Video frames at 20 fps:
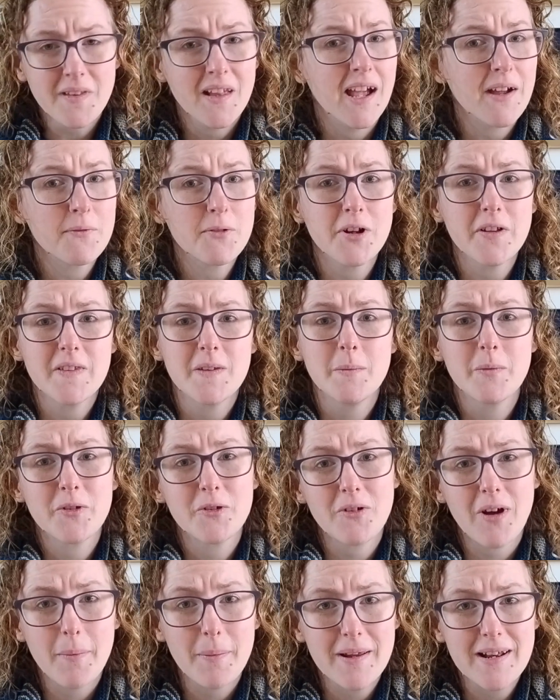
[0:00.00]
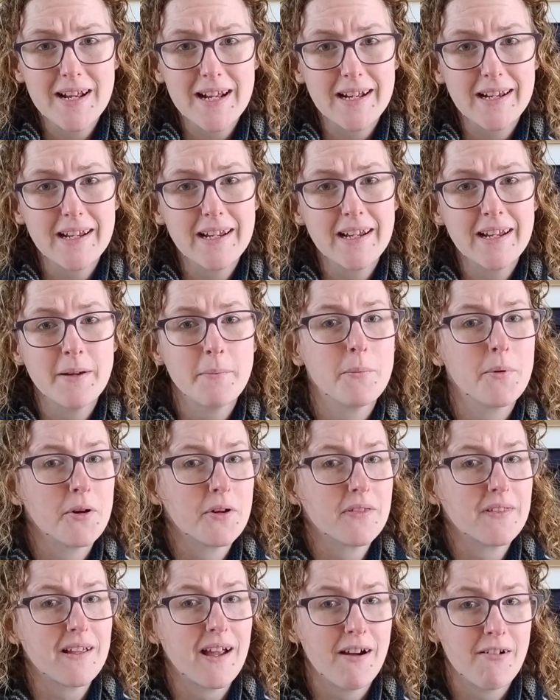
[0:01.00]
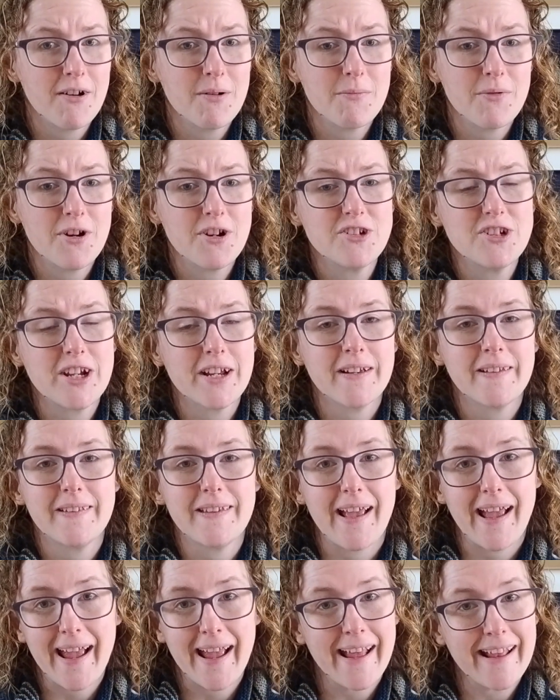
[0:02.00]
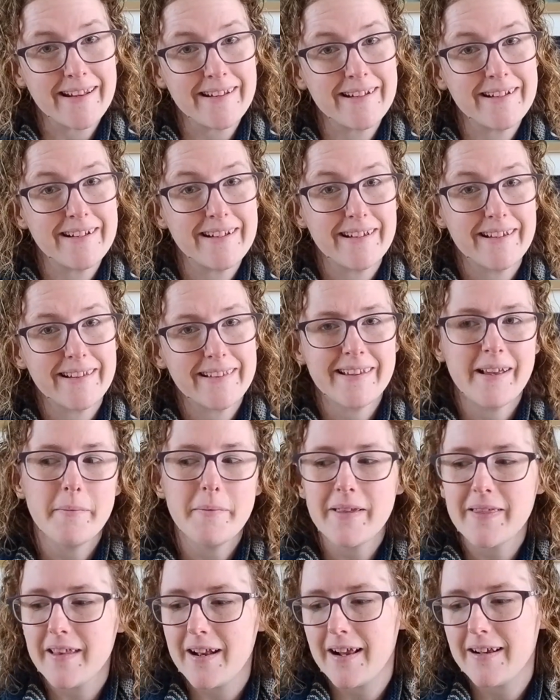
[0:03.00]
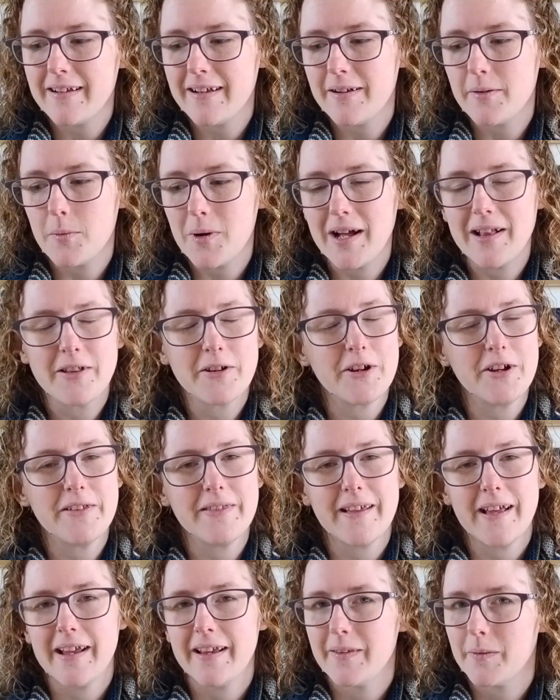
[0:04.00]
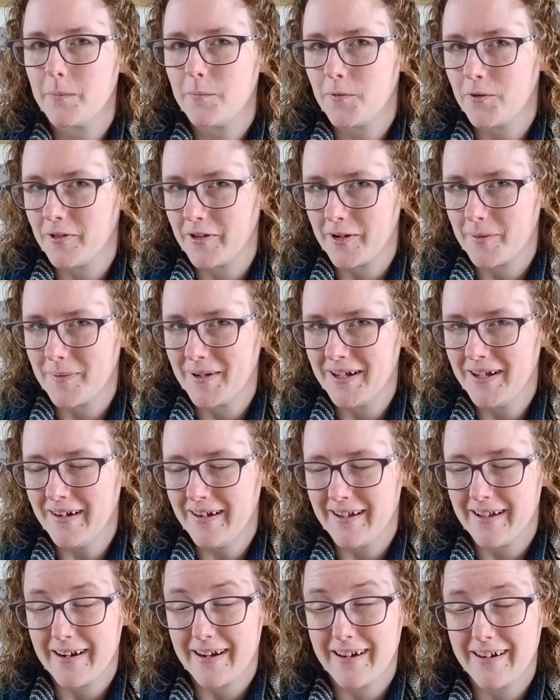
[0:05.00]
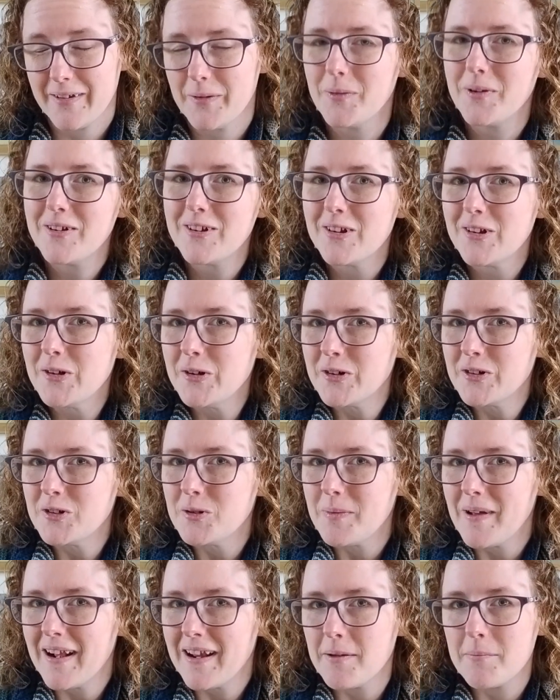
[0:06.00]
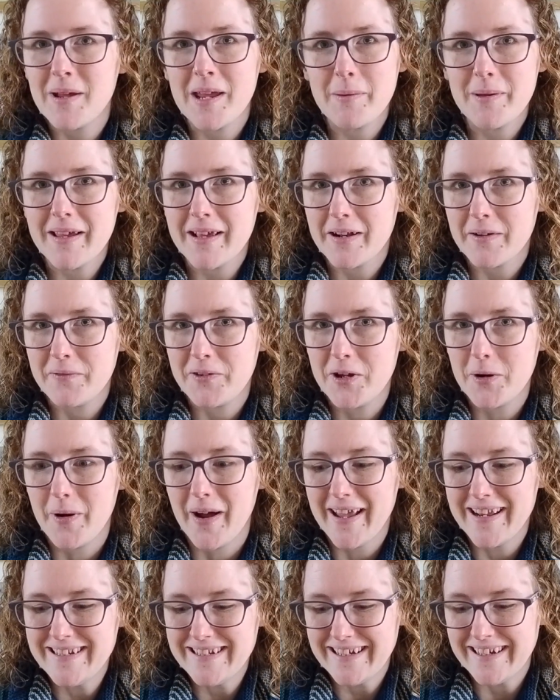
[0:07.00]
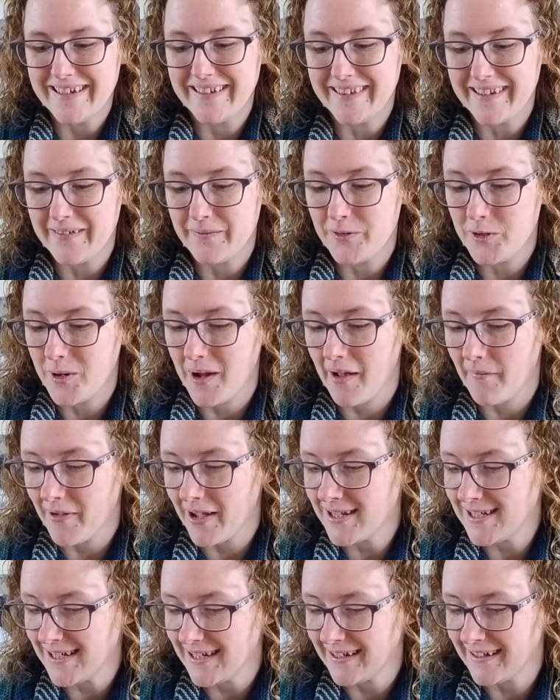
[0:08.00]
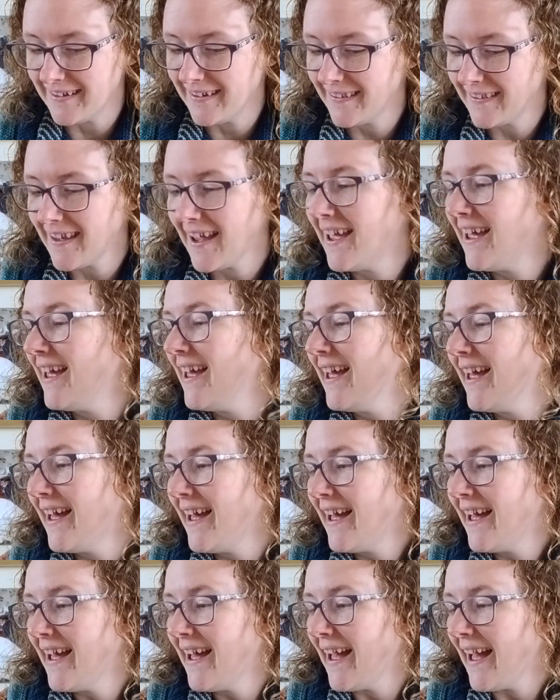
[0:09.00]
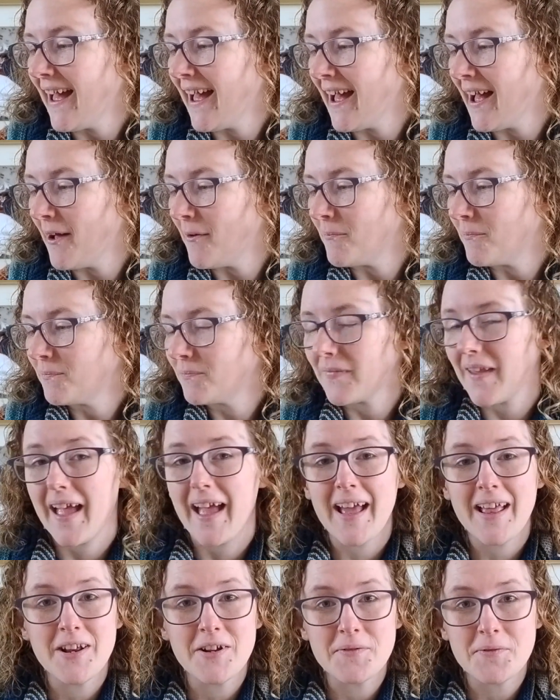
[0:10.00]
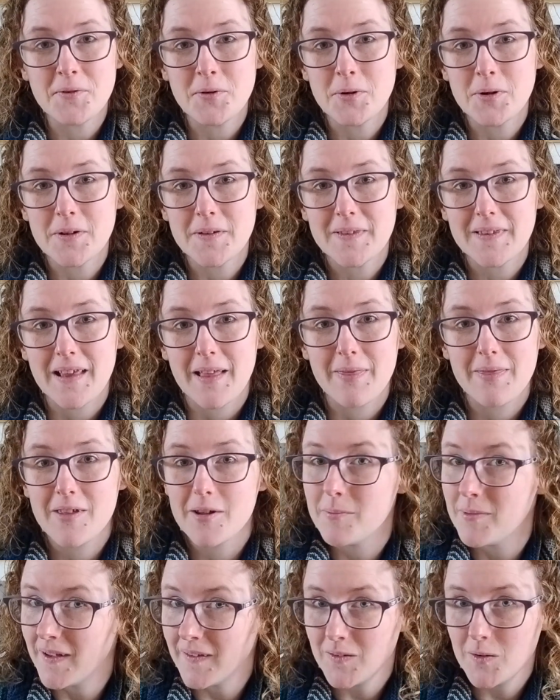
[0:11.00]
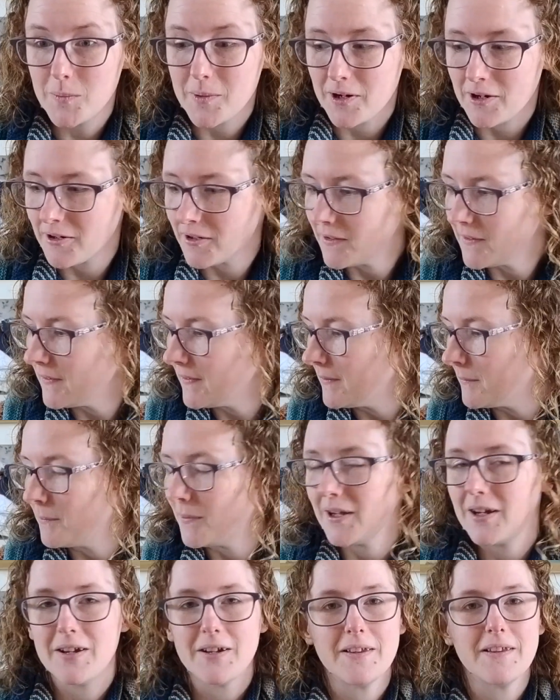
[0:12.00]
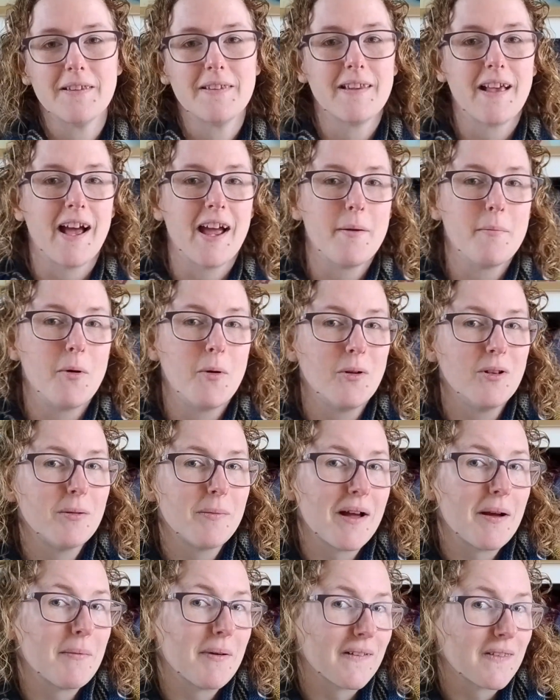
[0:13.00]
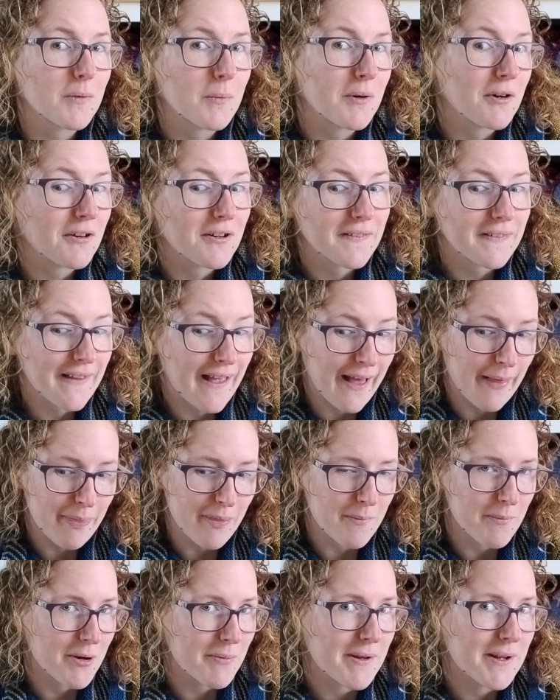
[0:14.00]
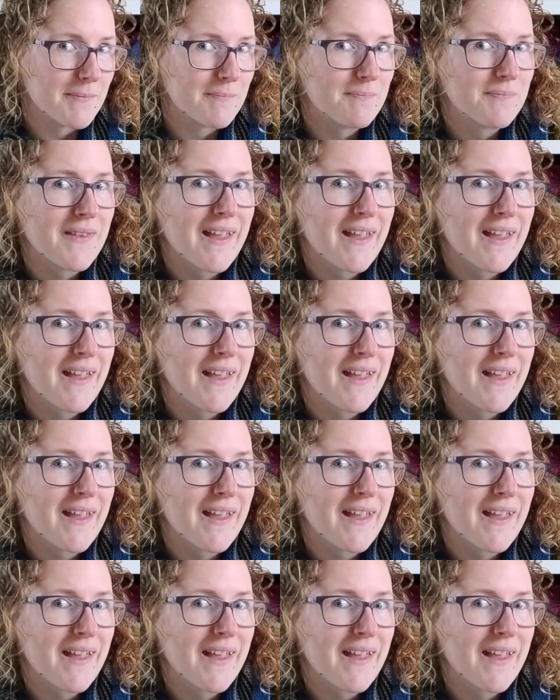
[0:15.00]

I've got some scrappy knitting, both current projects and something that I did a while ago that is falling apart, and I just wanted to talk to you about it, maybe get a few ideas if you have ideas. And of course the Musselburghs, because I'm all about Musselburghs at the moment.